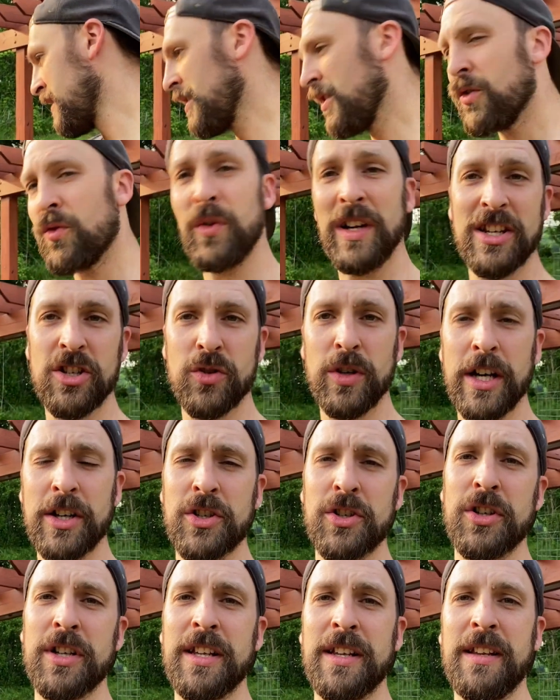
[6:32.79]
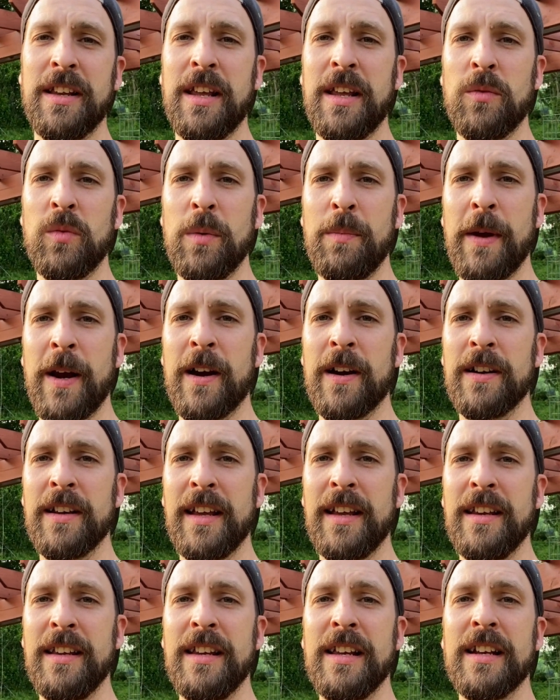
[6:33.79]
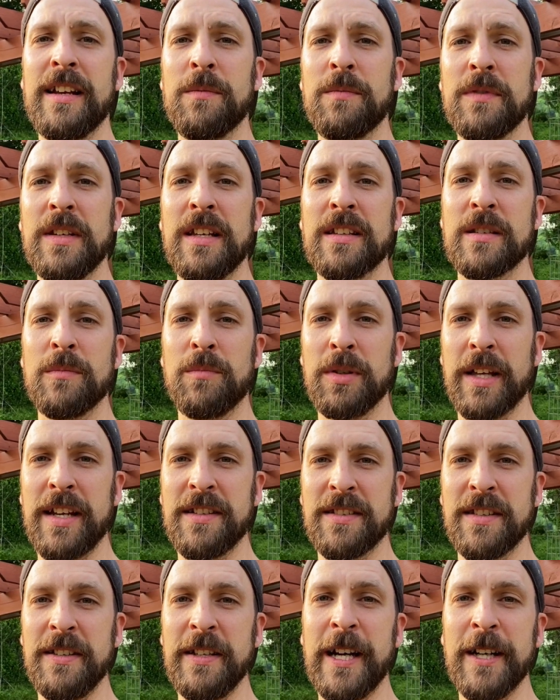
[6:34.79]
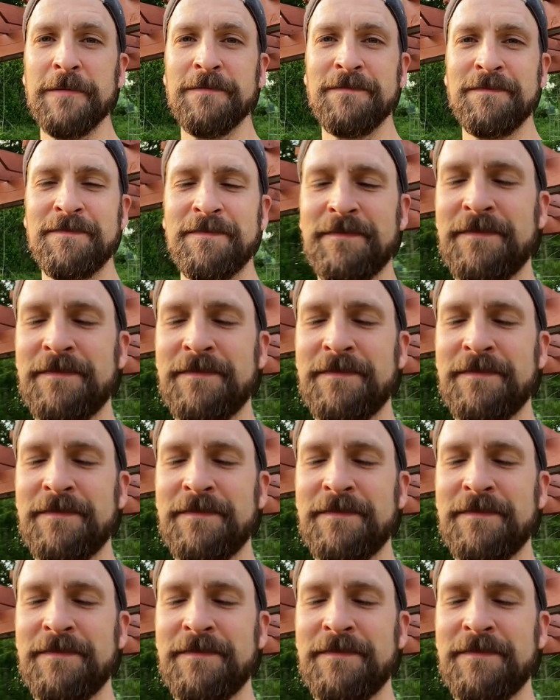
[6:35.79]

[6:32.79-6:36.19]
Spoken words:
restructured and repaired and get some plants in there.